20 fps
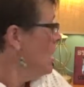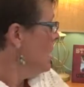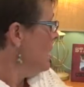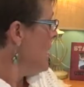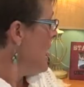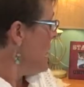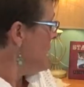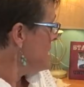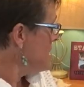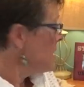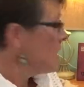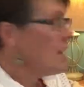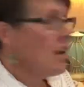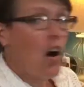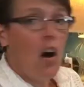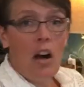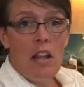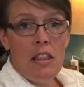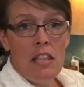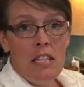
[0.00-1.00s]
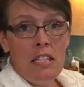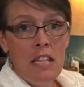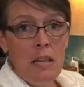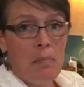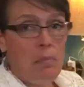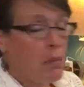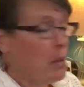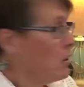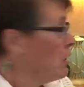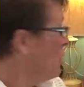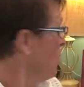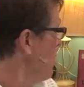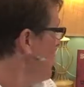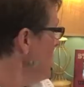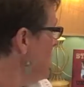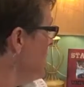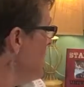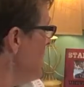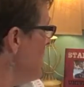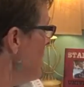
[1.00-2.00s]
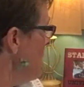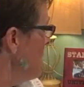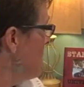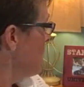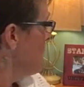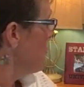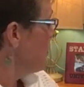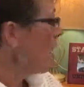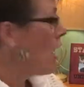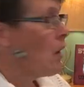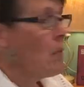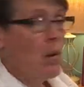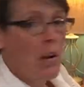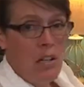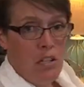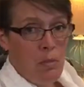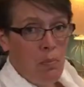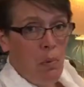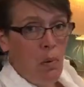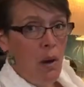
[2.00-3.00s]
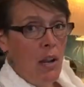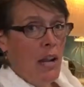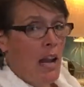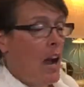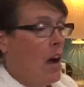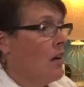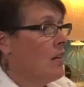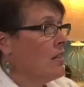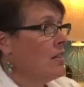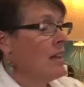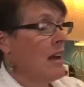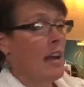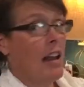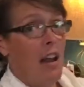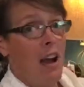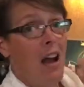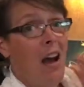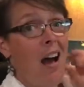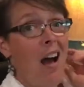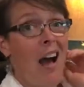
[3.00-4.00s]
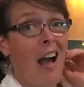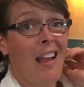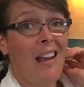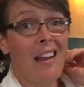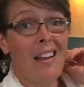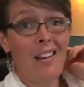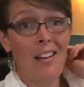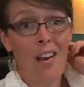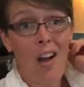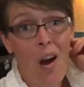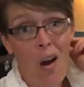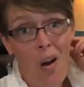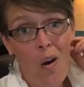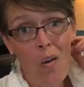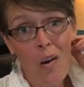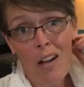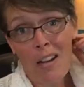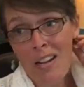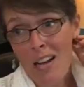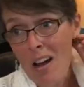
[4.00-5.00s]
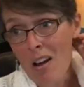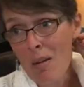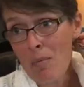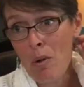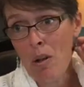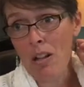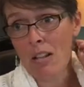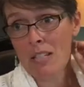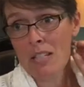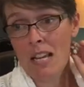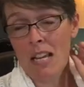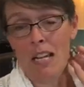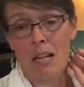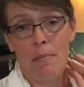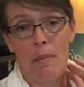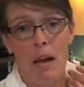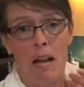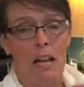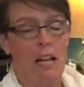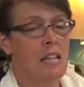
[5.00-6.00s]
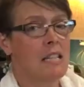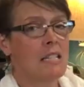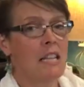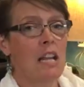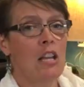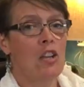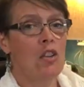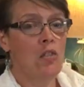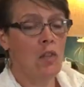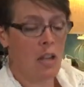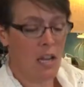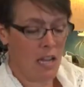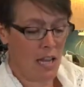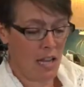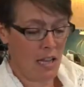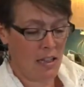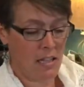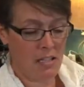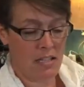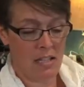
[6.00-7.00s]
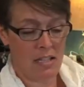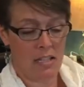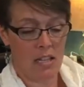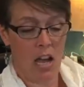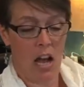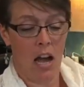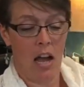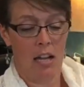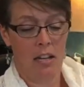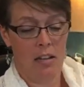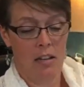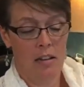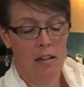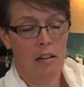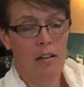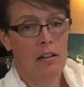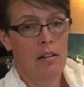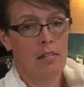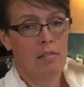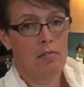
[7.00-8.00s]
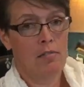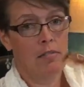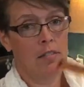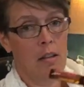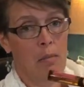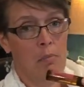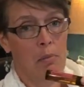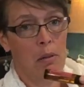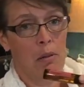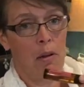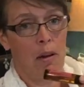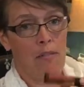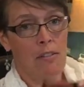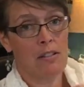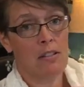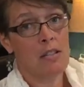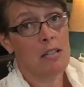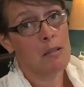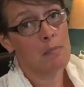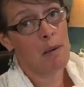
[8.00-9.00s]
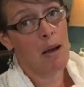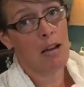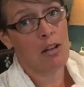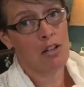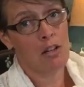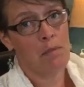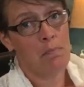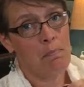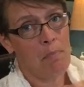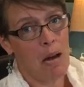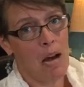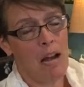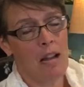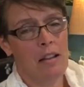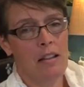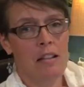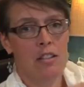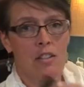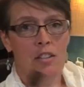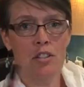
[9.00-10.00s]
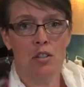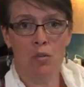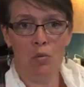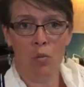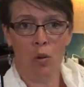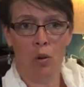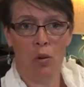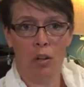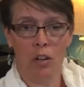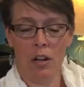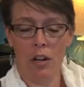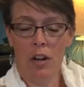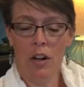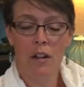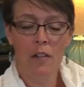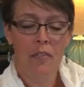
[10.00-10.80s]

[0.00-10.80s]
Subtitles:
Lastly, on the Deep Blue, one thing I wanted to point out that I didn't know, and now I'm all excited about it, is that you can get, this is not Deep Blue, obviously it's Passion, but this is a roller.